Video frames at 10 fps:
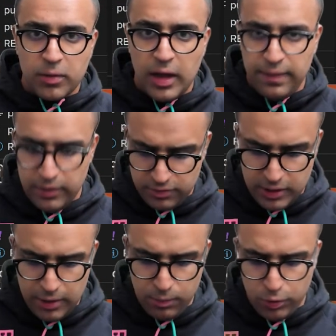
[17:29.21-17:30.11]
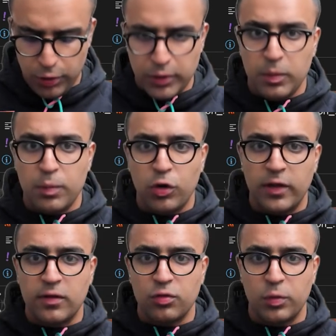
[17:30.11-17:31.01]
And this time we're going to be putting
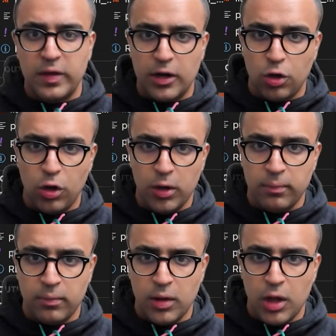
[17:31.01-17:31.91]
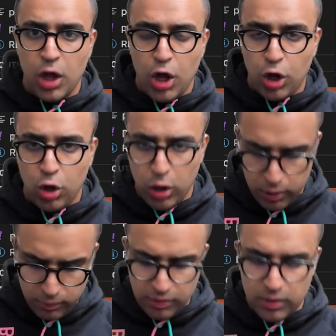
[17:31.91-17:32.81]
this within a column. A
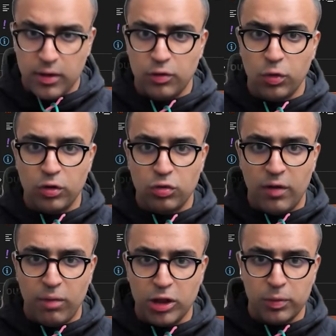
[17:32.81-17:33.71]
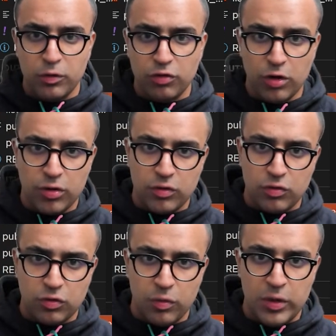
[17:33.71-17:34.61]
column is going to have multiple children,
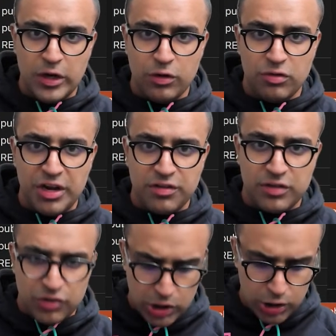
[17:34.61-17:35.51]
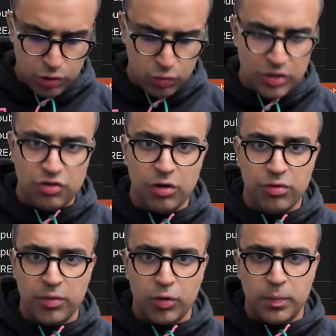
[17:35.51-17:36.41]
so we need to change the child to a
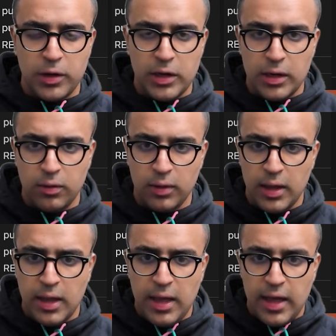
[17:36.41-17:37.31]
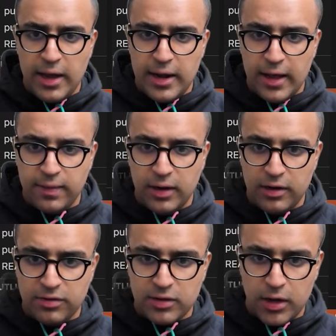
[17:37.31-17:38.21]
children property now and add the
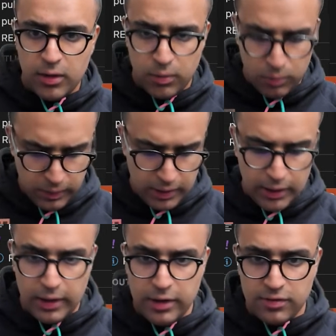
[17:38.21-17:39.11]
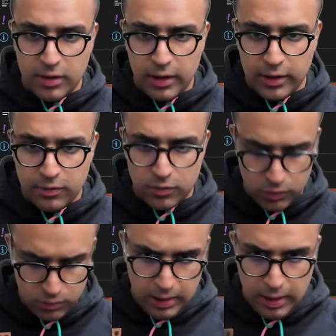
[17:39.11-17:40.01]
list tile within a list, like
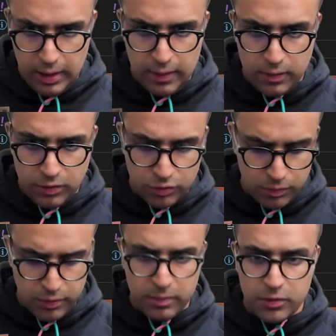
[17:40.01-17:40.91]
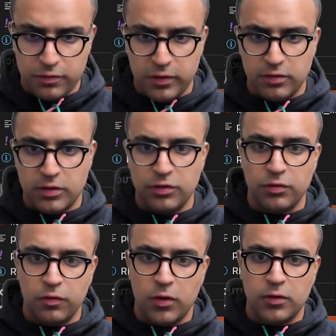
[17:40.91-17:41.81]
so. And this should pretty much fix the issue
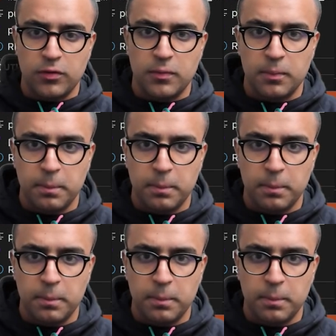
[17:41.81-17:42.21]
for us.